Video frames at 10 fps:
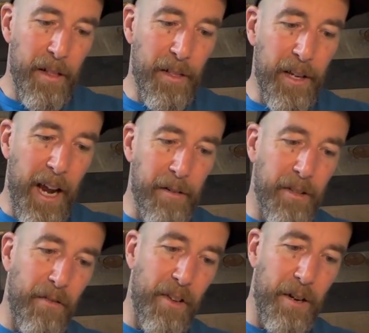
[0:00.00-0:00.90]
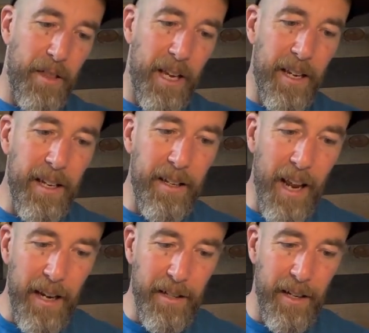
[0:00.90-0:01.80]
Look how severe the
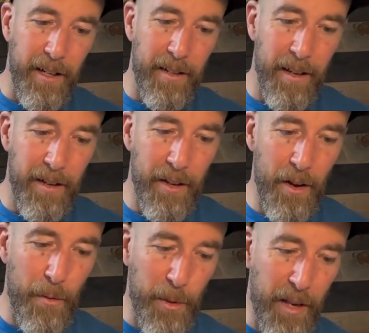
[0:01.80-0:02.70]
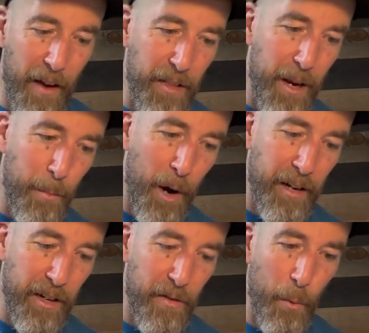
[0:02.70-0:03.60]
indentation is. You almost have the
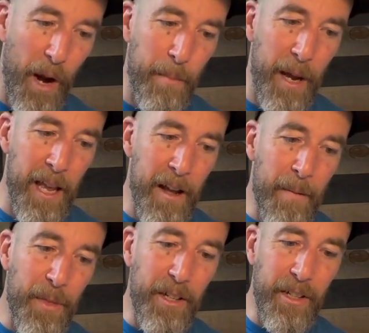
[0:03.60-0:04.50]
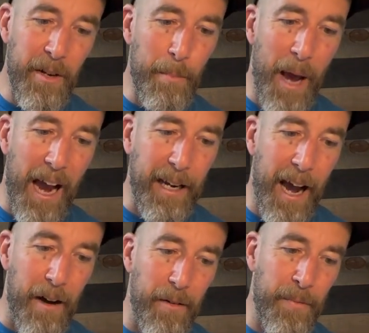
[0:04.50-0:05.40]
impression of the weight, but this shouldn't pack
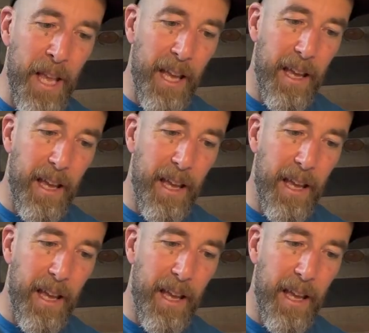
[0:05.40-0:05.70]
out.